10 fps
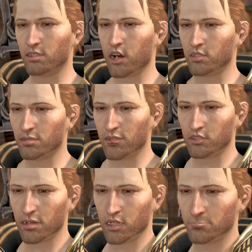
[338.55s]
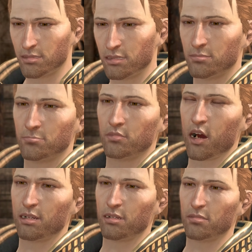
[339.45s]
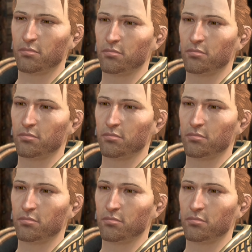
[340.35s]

Don't threaten me, boy.